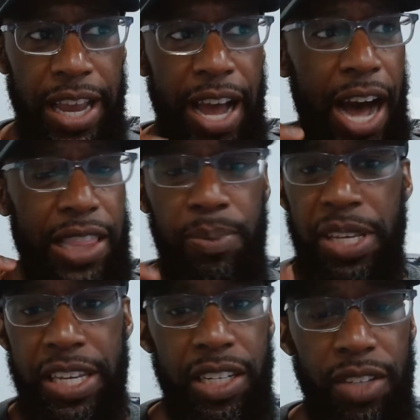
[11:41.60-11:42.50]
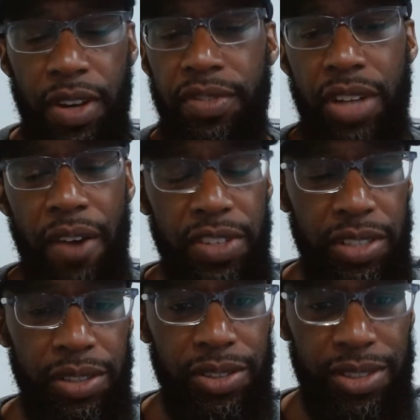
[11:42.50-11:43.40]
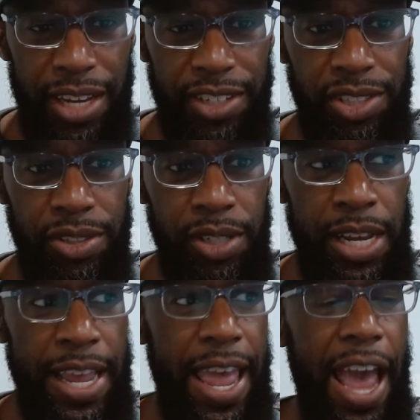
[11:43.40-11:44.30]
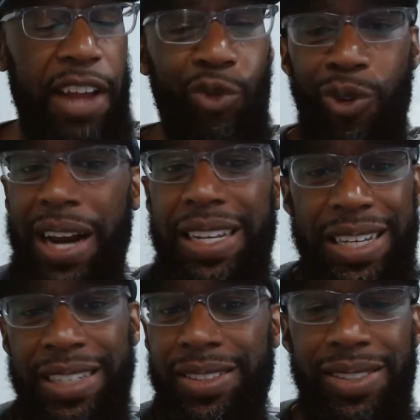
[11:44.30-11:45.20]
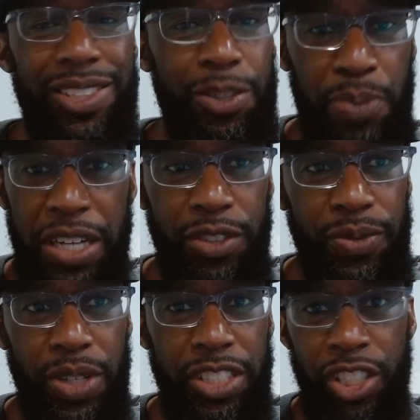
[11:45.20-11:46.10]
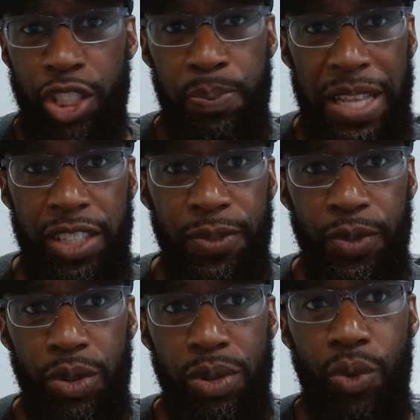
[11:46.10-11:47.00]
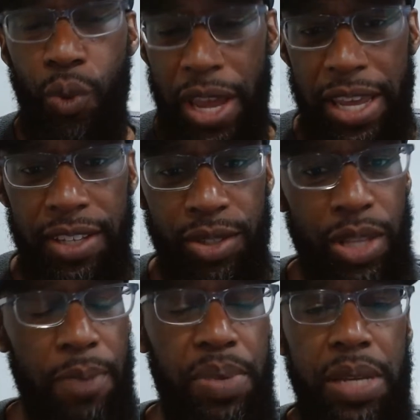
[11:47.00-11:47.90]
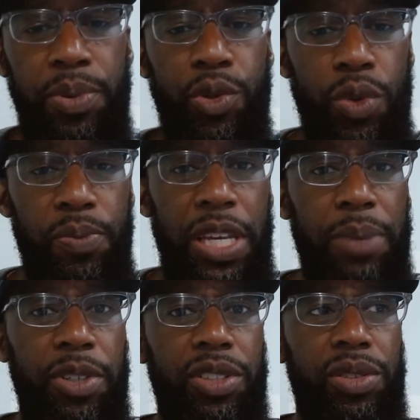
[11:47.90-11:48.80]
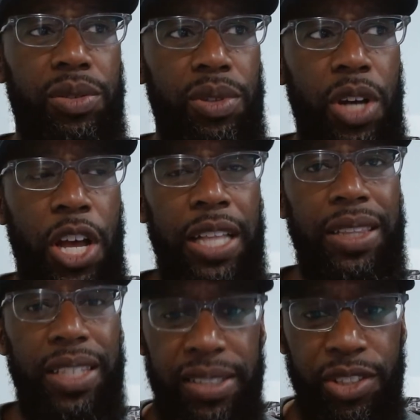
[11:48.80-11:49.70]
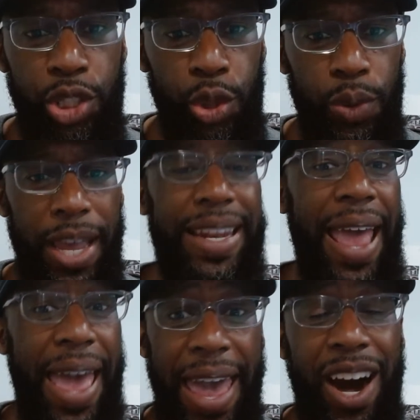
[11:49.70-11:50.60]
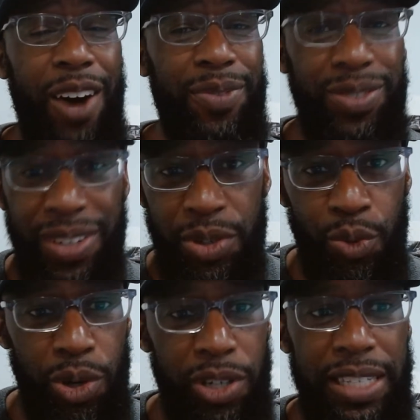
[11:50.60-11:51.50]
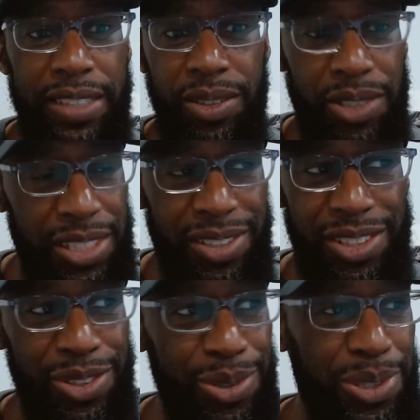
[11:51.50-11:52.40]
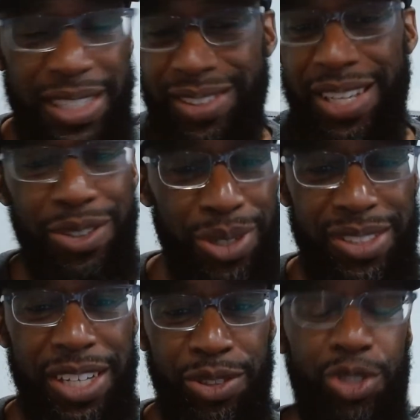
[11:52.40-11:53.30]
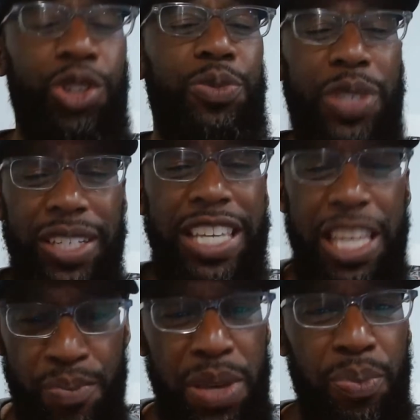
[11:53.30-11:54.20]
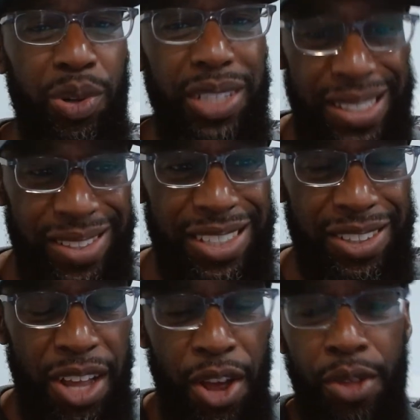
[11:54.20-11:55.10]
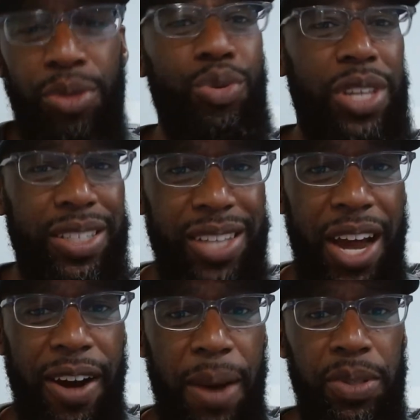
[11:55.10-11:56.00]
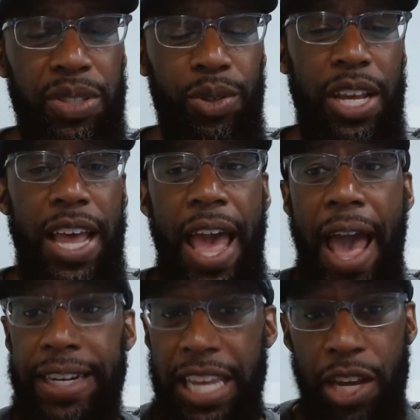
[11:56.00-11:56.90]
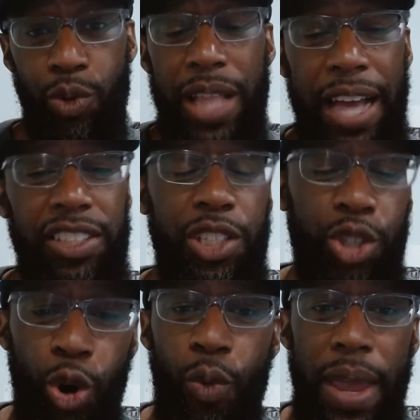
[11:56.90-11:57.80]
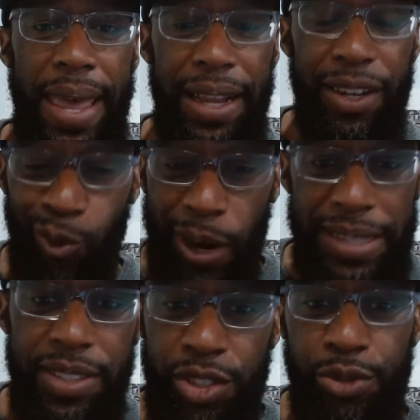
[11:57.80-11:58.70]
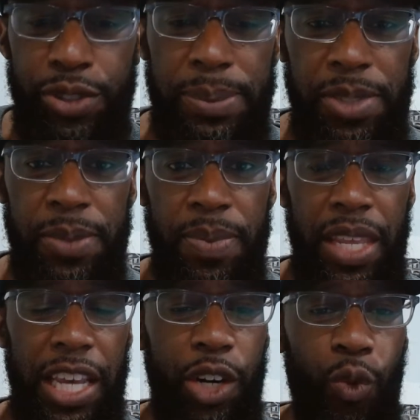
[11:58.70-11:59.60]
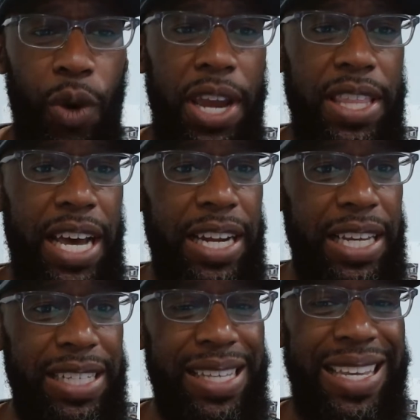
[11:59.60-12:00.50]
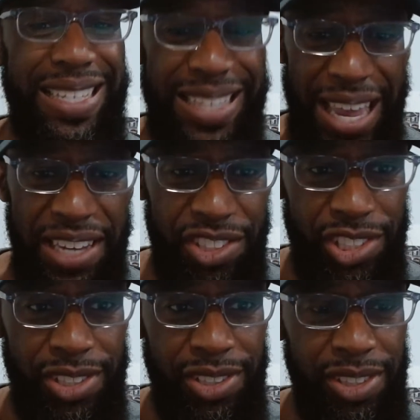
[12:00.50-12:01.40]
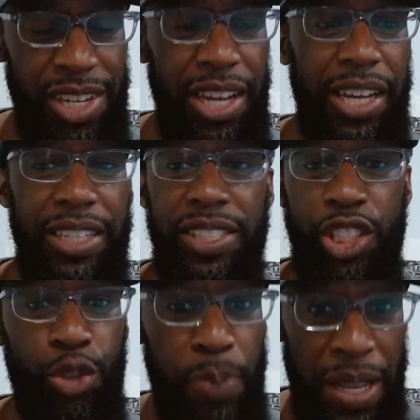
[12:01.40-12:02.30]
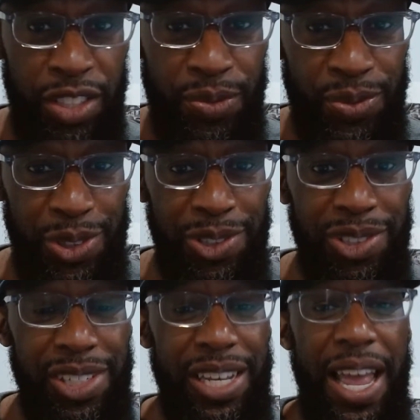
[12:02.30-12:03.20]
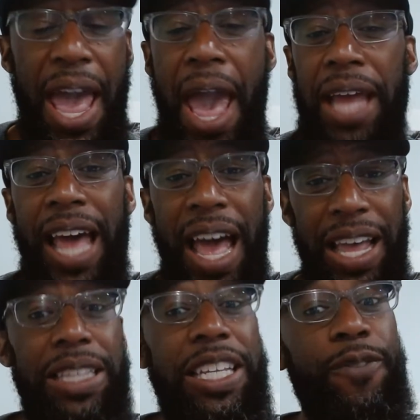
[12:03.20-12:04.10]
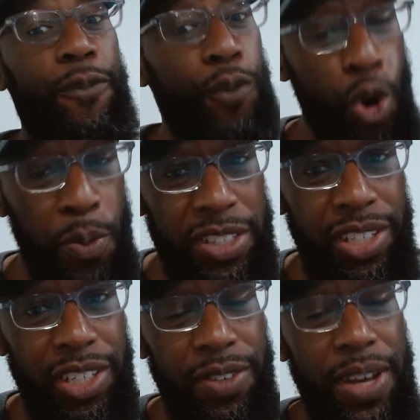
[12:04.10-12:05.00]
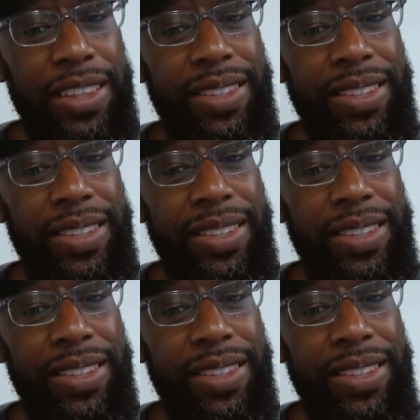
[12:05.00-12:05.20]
at the beginning of every single section, and write it in a suspenseful way so that people will be able to listen to it and hang off of every word as they're listening to it, etc., etc., so that we could keep people listening through the entire episode. And it will actually go away and write the script in a way that is engaging, suspenseful, and informative, and